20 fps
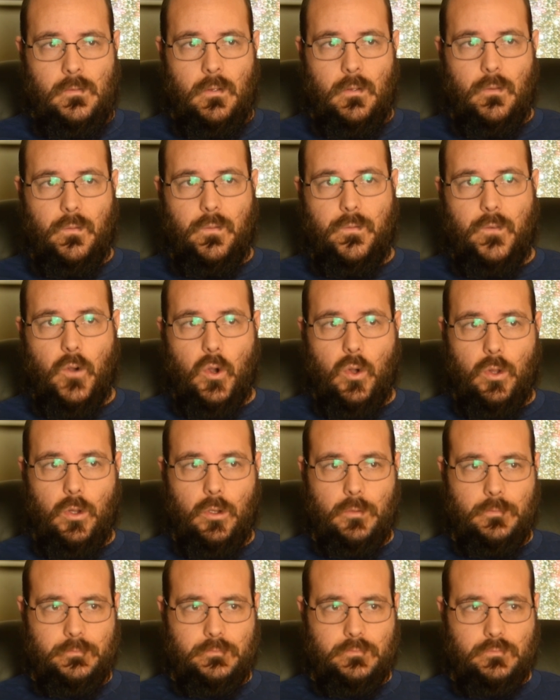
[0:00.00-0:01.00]

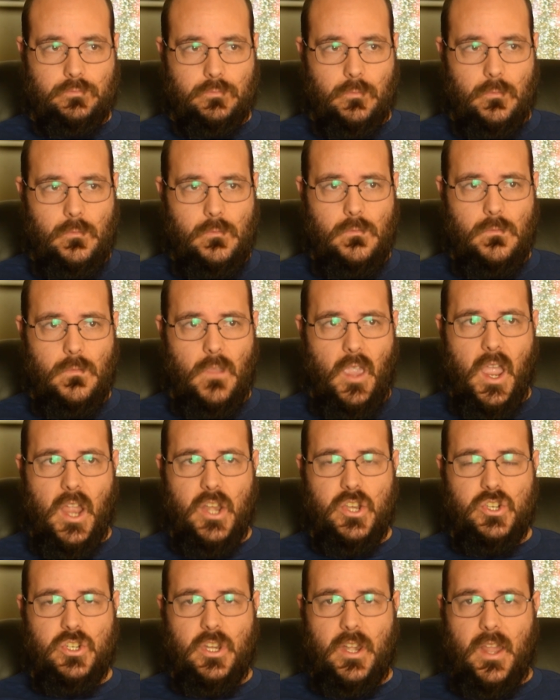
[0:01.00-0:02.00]
full
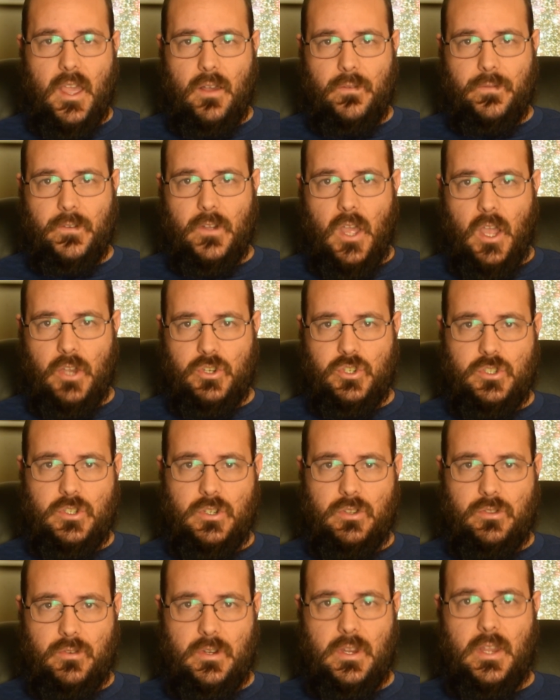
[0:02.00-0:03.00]
hydrogen alpha,
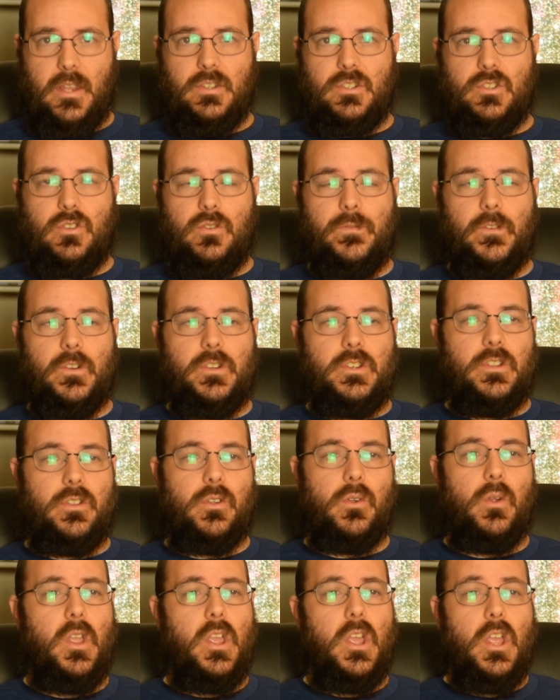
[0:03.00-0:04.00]
oxygen 3, and sulfur
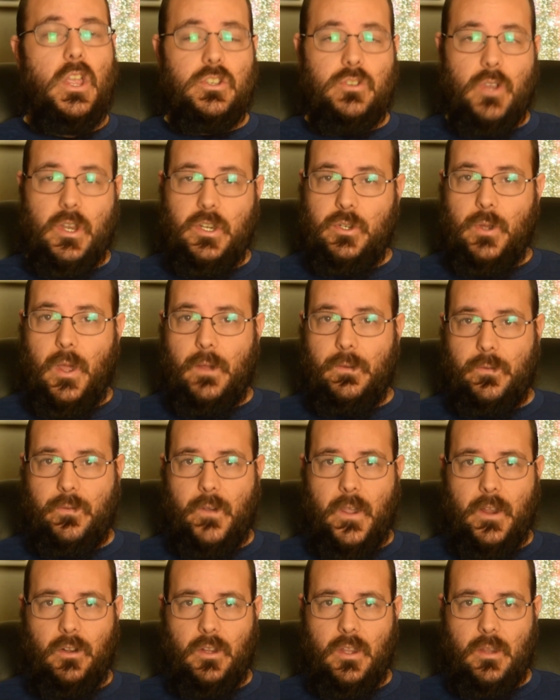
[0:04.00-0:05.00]
2. So I do have a
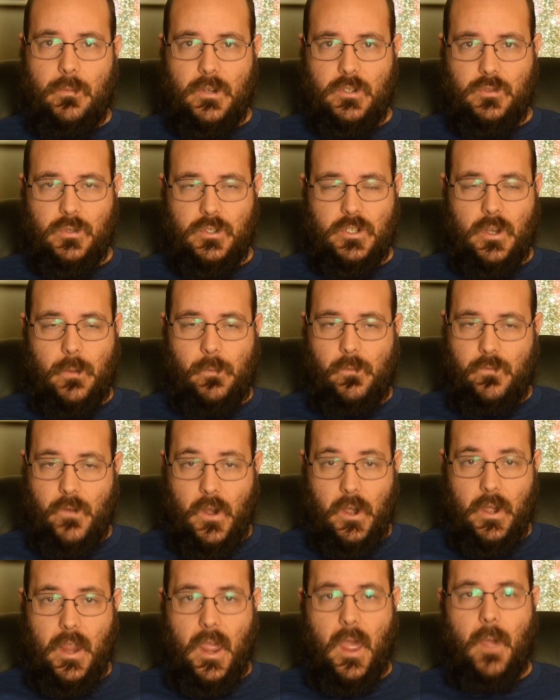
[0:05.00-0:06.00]
final image, which I'm
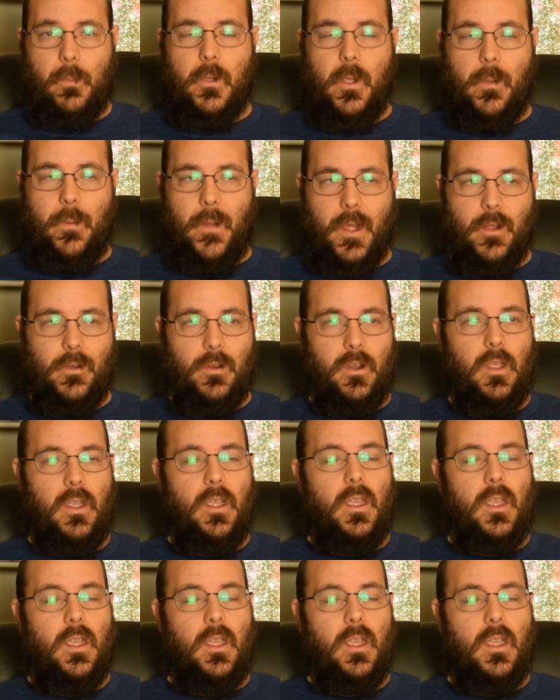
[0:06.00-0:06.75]
very happy about.